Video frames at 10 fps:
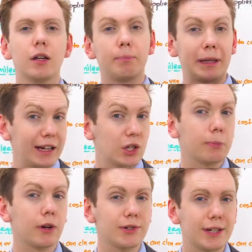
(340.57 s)
But
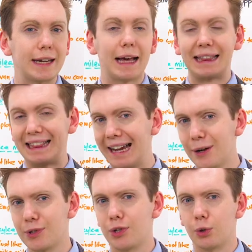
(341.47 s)
HMRC
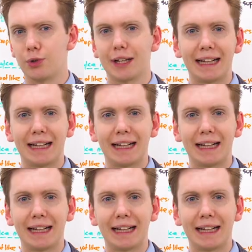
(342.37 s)
allows you to